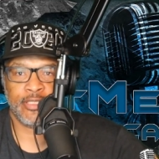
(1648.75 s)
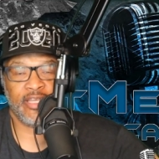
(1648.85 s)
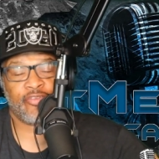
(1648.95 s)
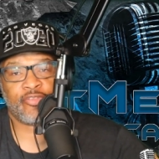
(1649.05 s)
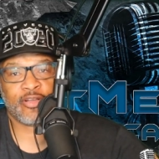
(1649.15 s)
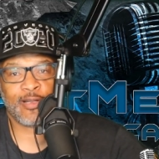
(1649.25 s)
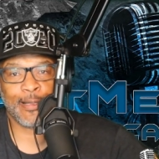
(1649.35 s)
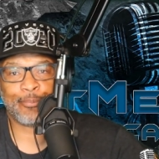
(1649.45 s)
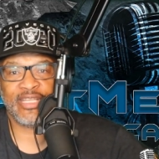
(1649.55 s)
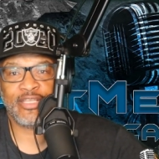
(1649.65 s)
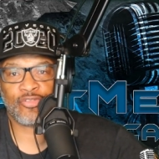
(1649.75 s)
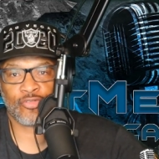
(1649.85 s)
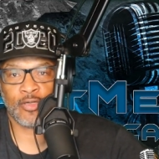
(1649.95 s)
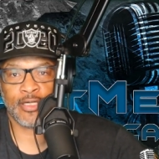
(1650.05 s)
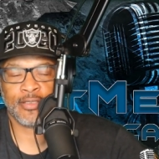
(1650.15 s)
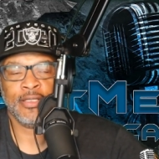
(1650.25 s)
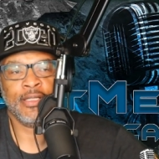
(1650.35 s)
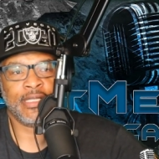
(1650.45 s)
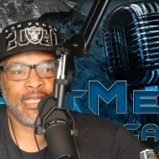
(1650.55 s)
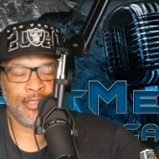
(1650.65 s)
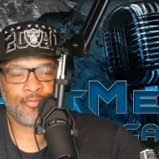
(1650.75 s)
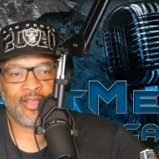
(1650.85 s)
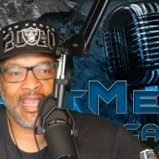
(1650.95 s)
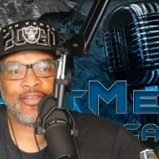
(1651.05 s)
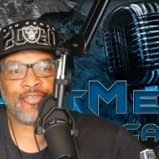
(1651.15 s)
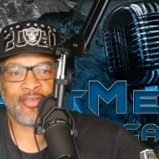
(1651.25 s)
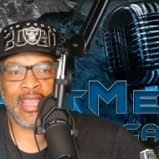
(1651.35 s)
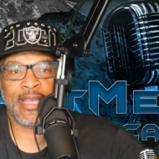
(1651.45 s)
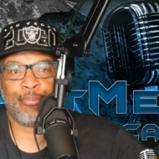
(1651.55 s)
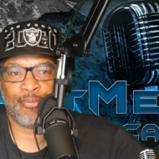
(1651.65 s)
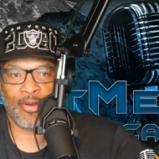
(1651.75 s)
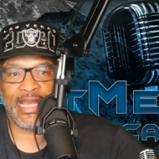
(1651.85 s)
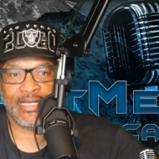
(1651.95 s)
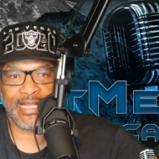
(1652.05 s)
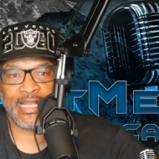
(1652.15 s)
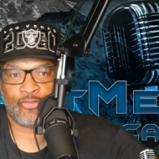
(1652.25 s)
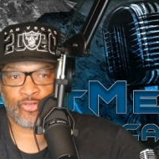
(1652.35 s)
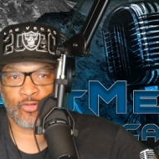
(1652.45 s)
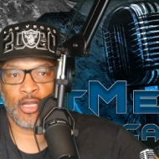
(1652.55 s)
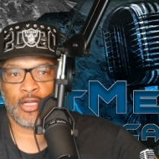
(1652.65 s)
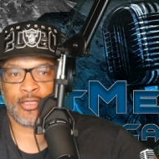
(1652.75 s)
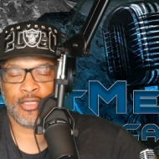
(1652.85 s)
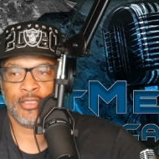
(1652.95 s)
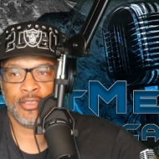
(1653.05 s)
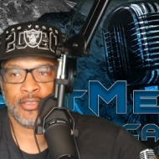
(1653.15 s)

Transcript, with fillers: It's the company's truck. And if they say bring that truck